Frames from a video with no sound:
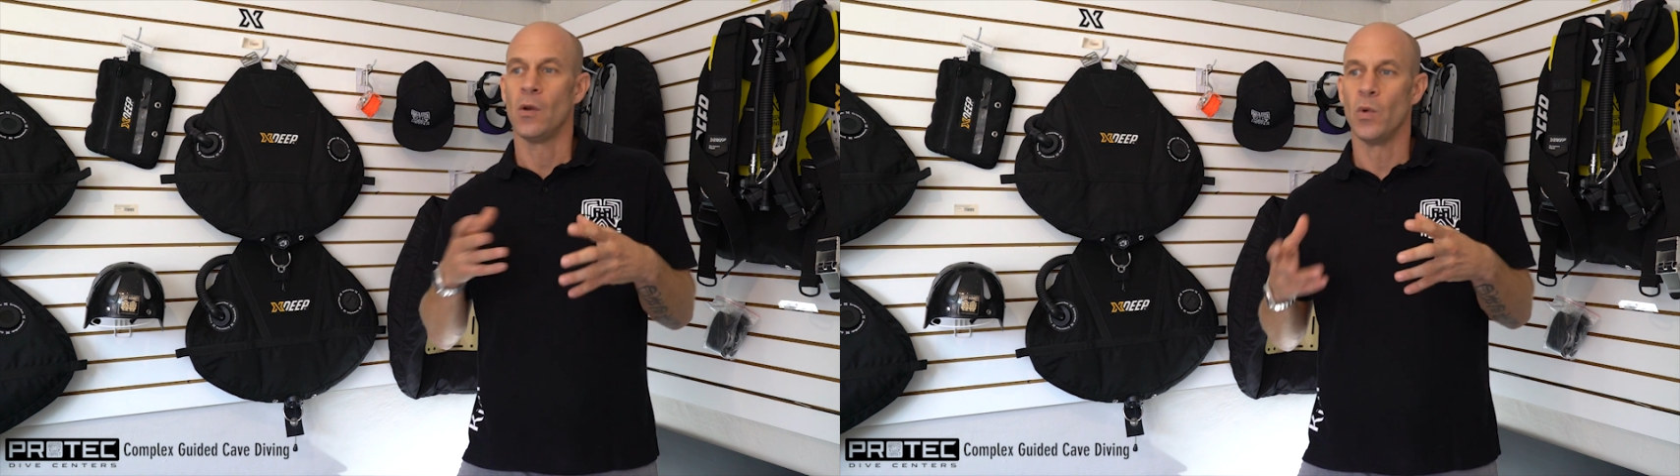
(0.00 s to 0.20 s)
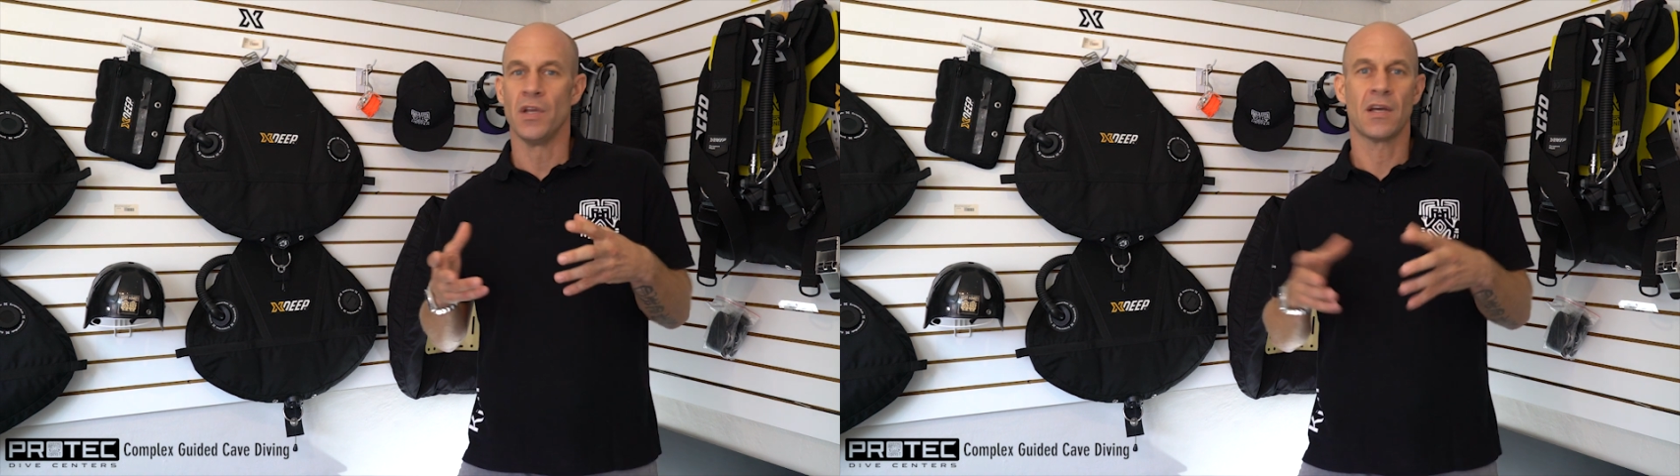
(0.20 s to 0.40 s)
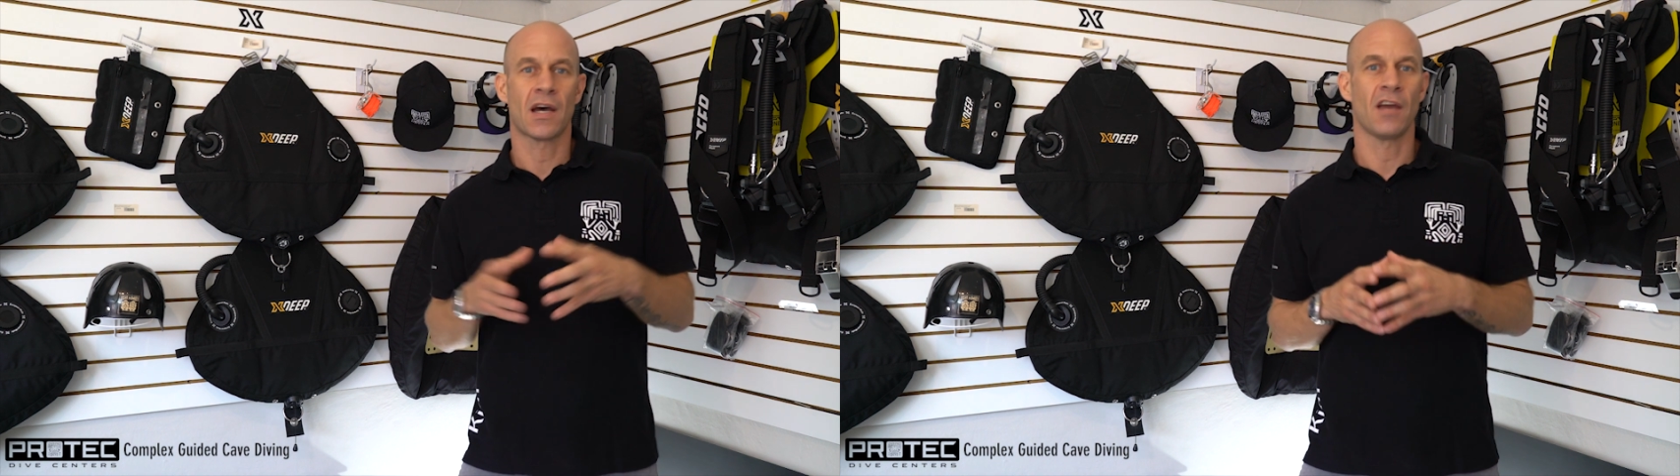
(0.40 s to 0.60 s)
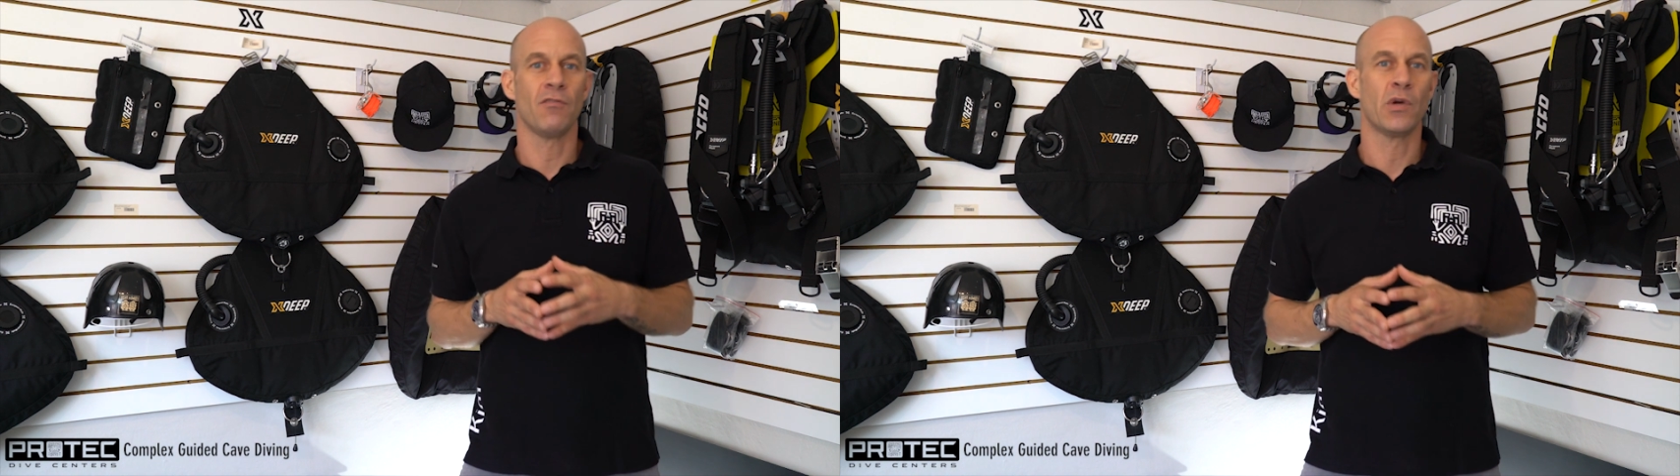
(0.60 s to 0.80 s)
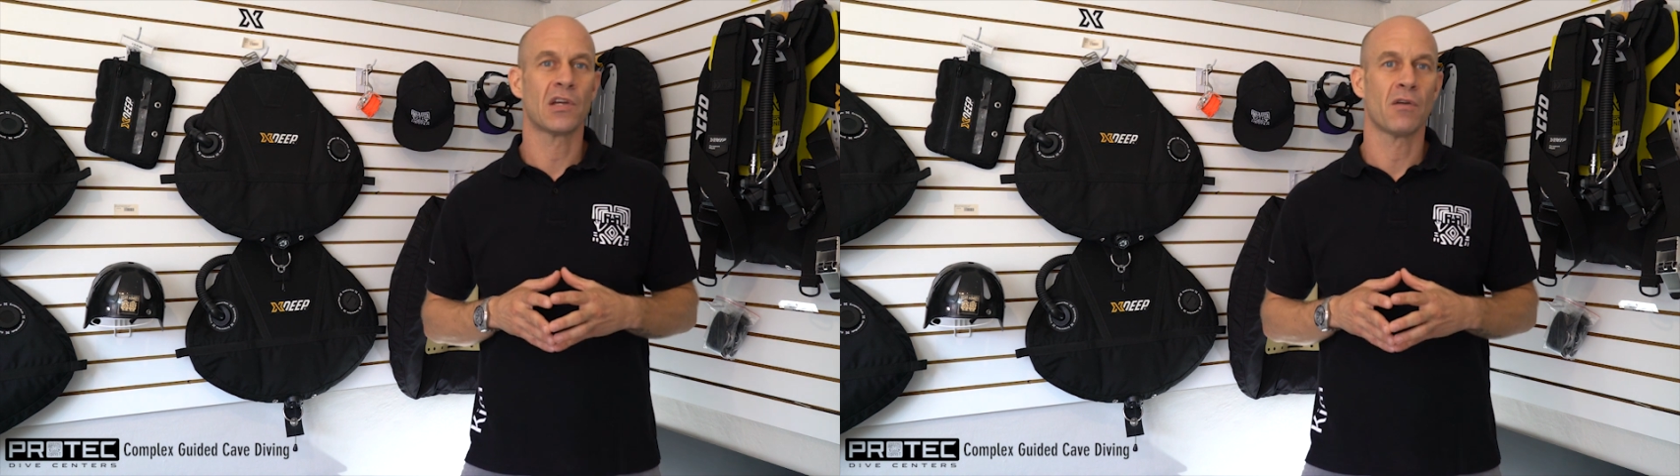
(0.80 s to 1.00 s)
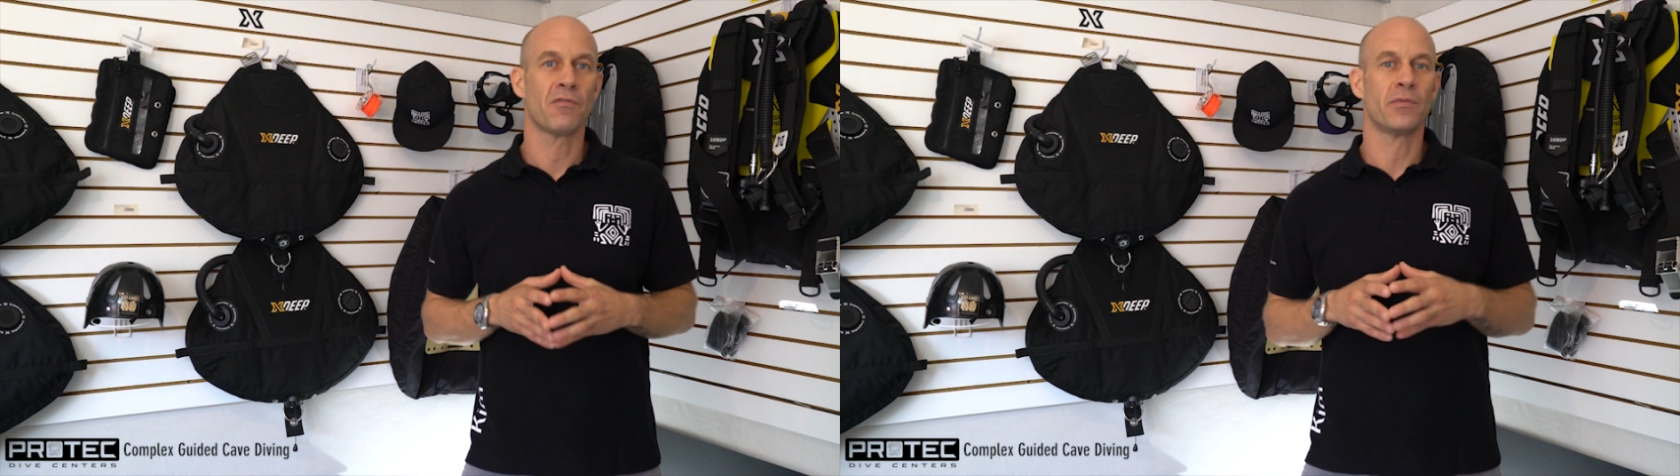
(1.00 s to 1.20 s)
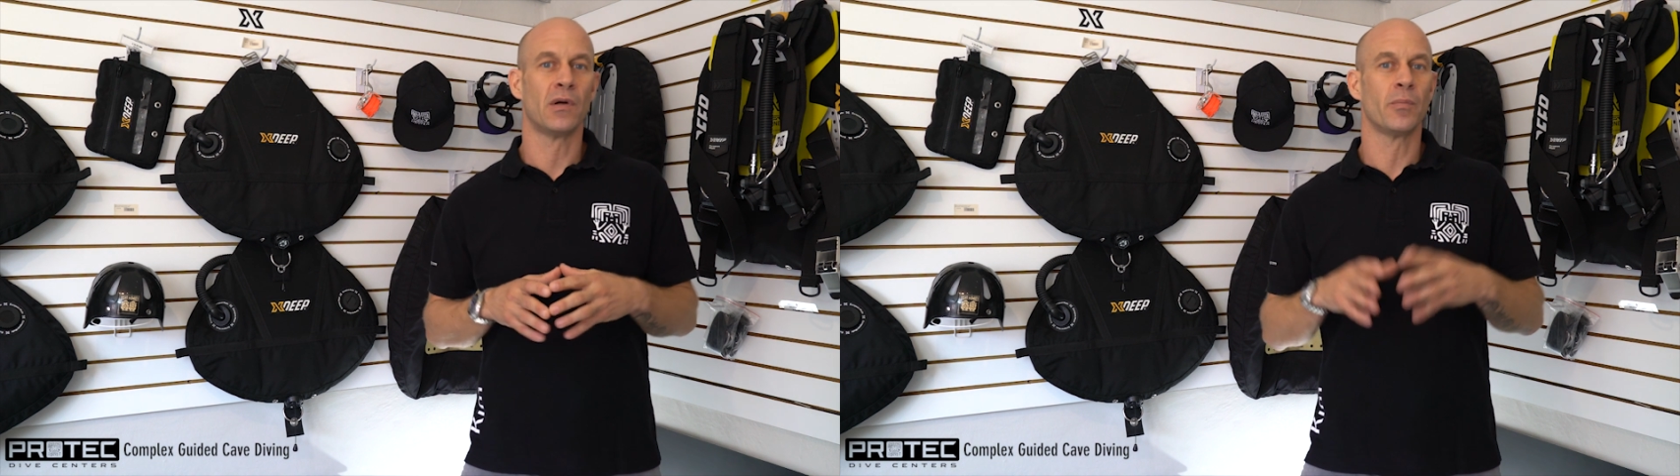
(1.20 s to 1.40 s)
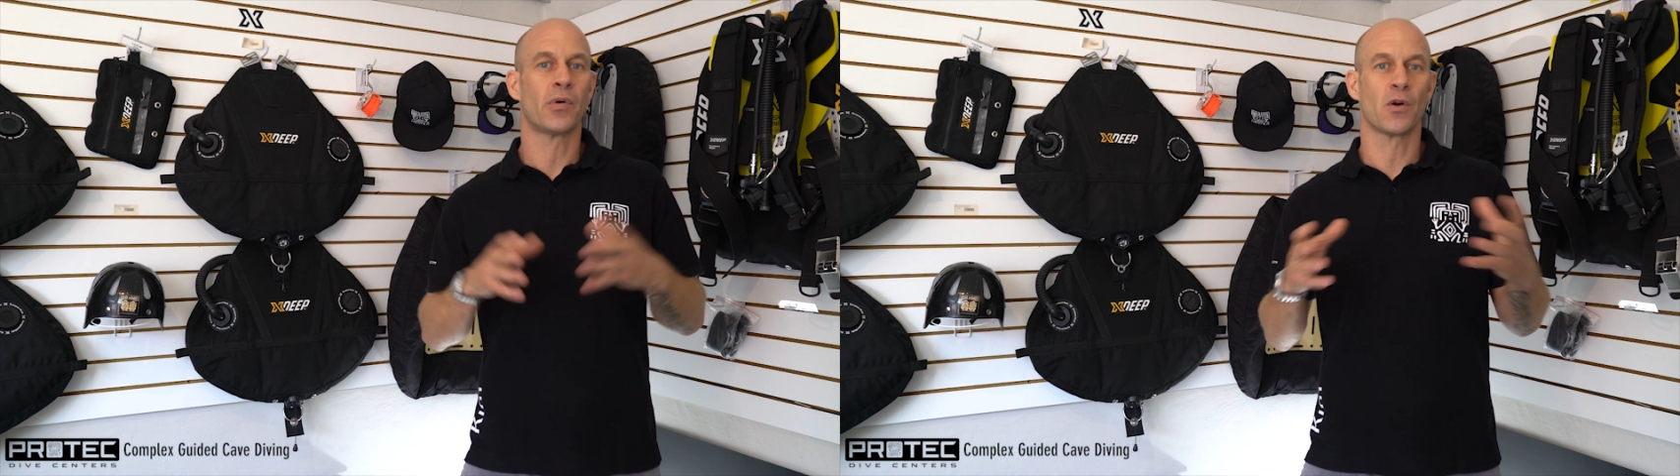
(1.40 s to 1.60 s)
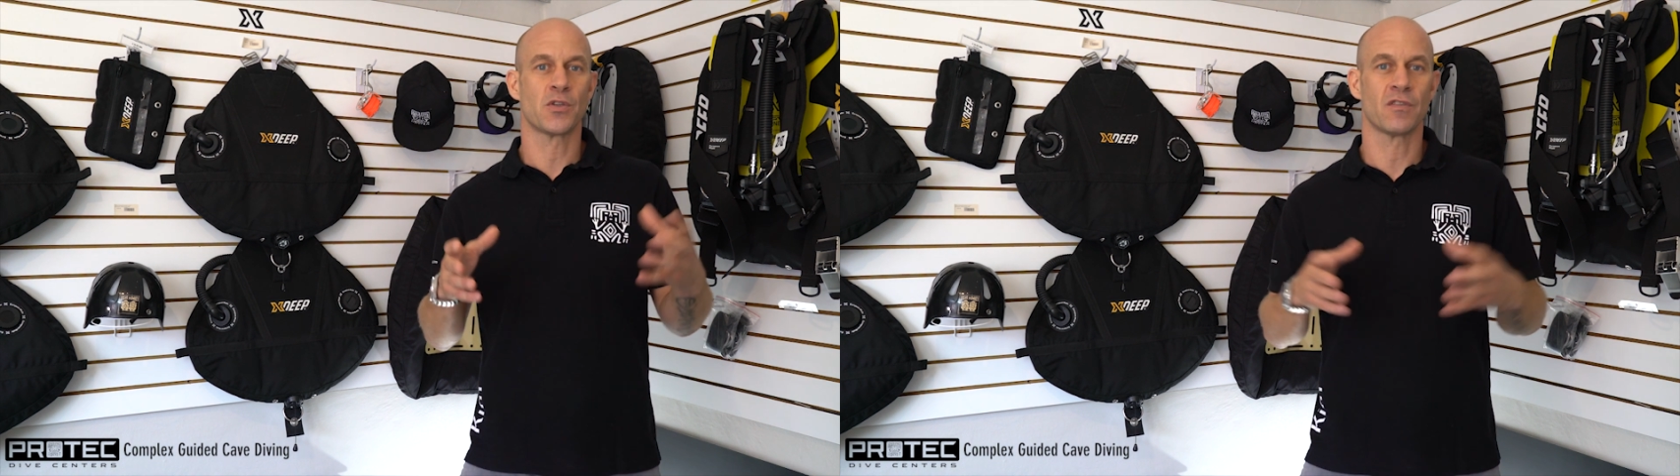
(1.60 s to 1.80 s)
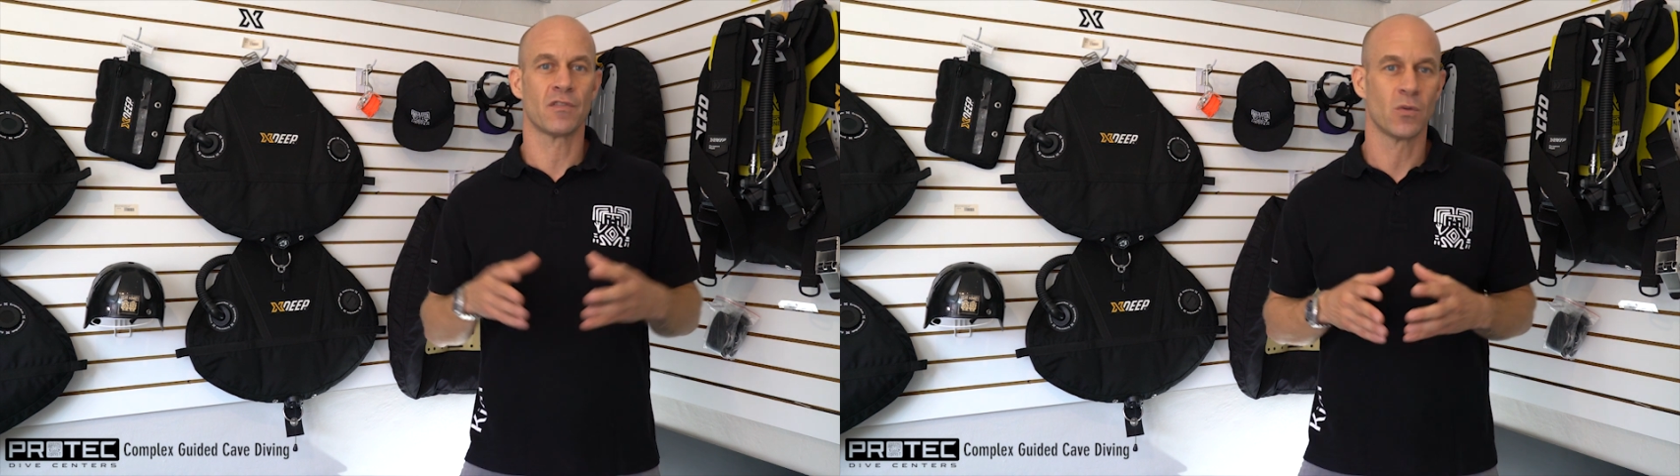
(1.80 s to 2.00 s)
we dive, we come from all
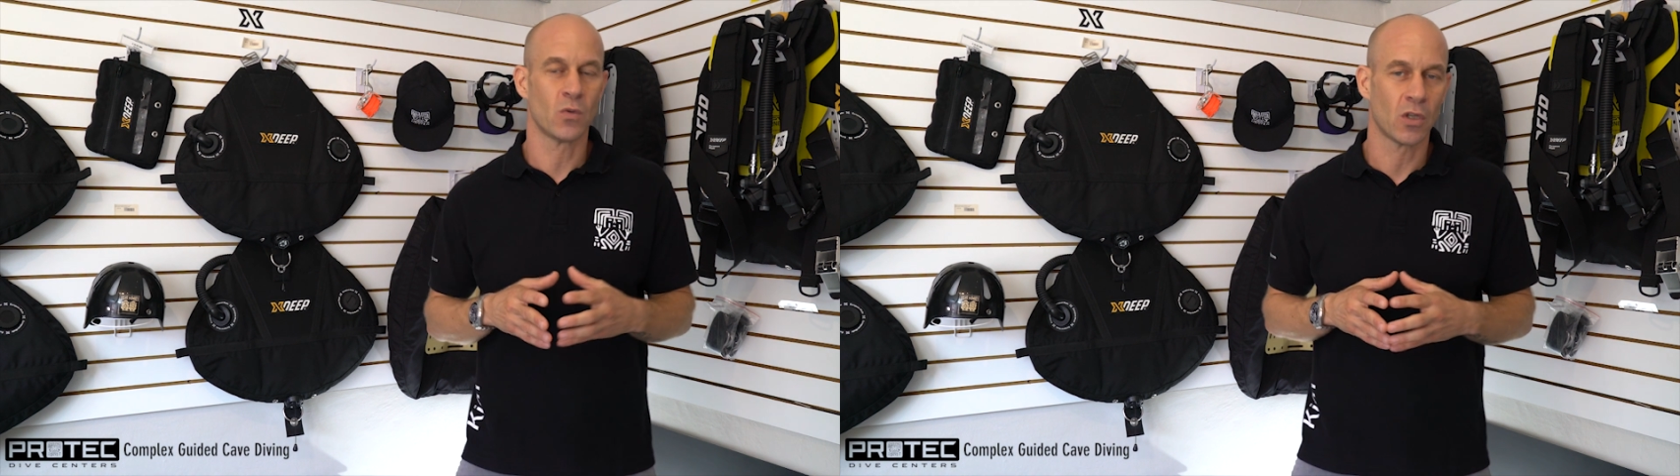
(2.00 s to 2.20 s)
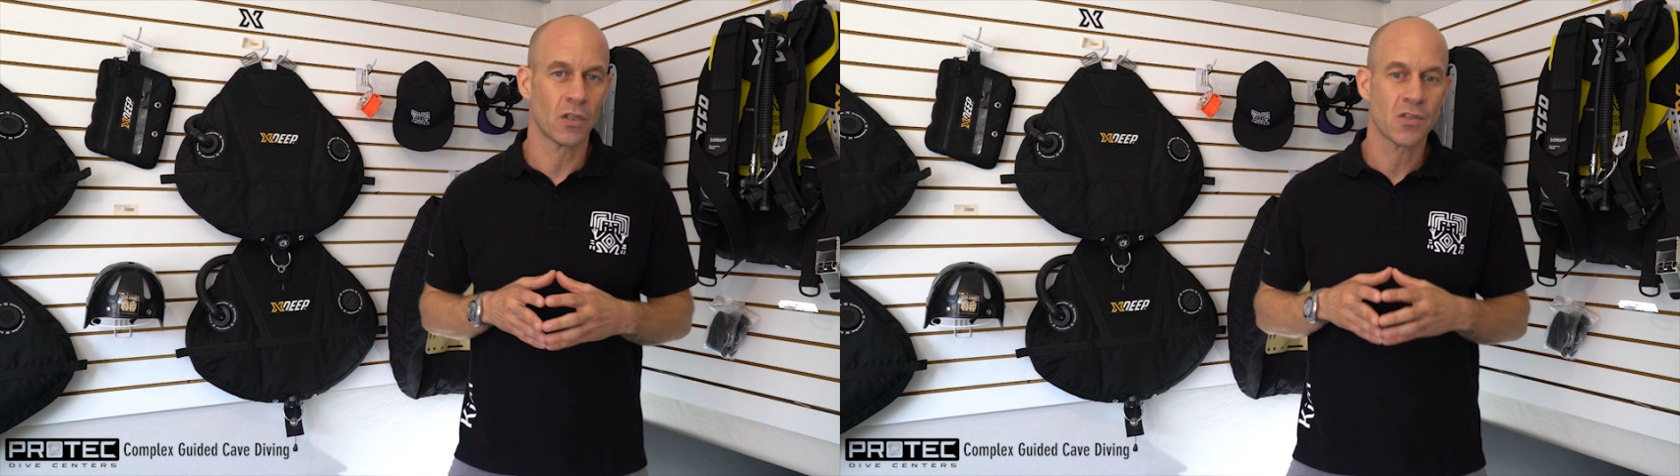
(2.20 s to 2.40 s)
parts of the world.